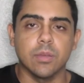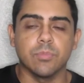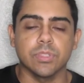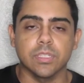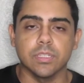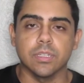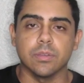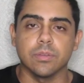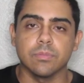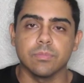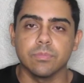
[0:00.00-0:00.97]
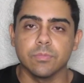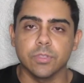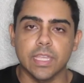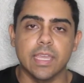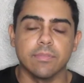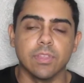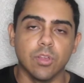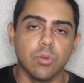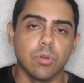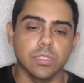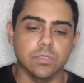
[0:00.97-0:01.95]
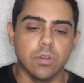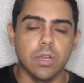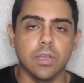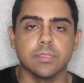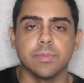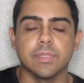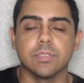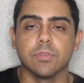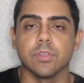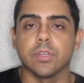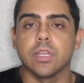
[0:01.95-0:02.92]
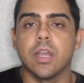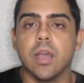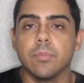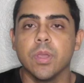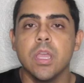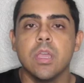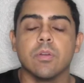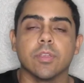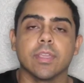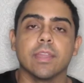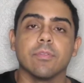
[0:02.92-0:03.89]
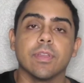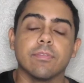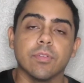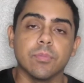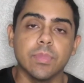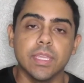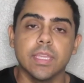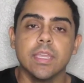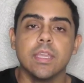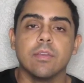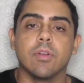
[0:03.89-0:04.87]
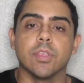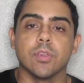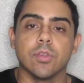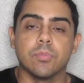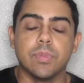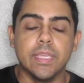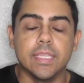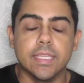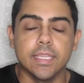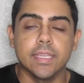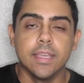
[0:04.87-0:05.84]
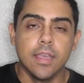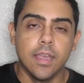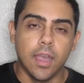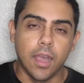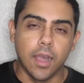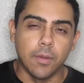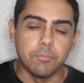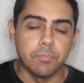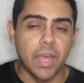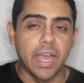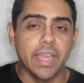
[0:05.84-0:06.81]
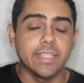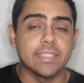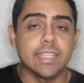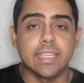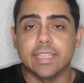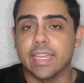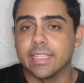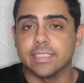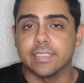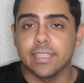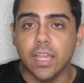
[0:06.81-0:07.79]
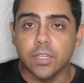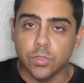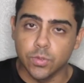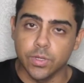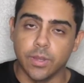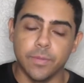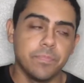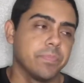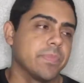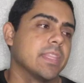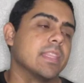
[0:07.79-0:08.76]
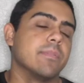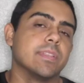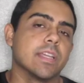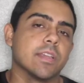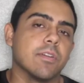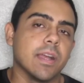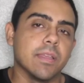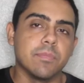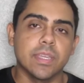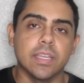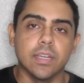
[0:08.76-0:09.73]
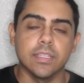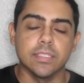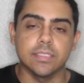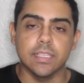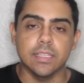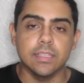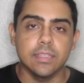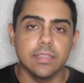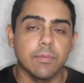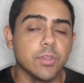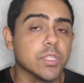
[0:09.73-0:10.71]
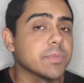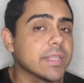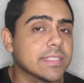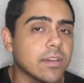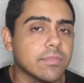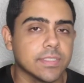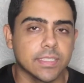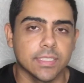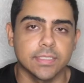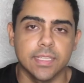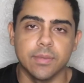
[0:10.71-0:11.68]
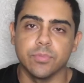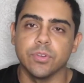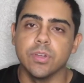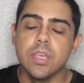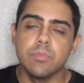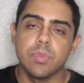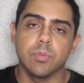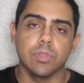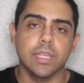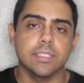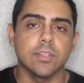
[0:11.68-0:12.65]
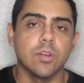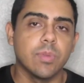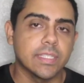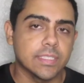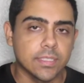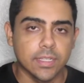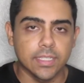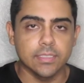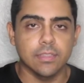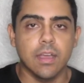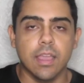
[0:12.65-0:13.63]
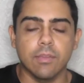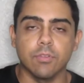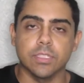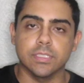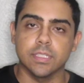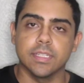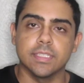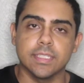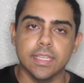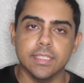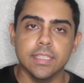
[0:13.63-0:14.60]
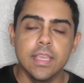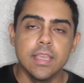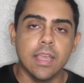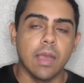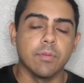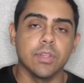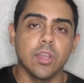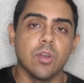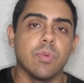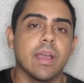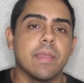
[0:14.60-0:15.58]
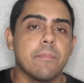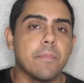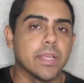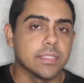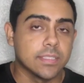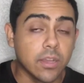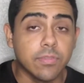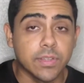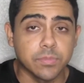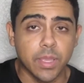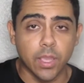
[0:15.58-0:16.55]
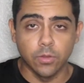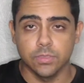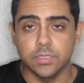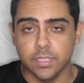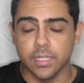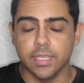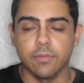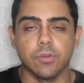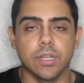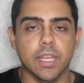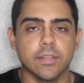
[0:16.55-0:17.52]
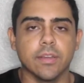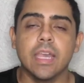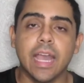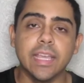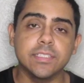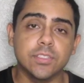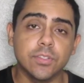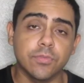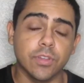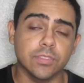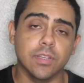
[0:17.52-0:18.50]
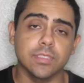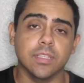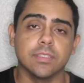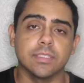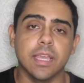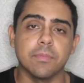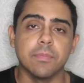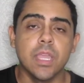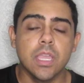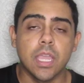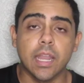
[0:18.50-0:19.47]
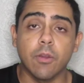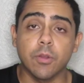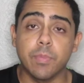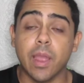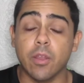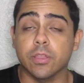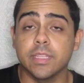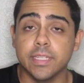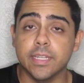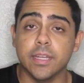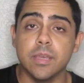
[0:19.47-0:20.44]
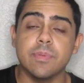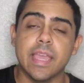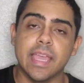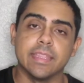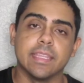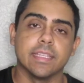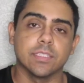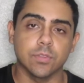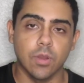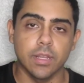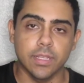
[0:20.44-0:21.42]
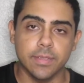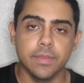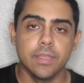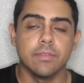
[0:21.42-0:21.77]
with the heavy low bar squat, especially when you're in comp, when you're getting ready for a meet, when you're peaking. I think that is not true at all. Let me tell you why. Because I'm going to use myself as an example. People like to go by studies a lot and what a study says. I'm going to go by myself as my own study and what I know. I used to do front squats all the time, and I would power clean it up and then squat it,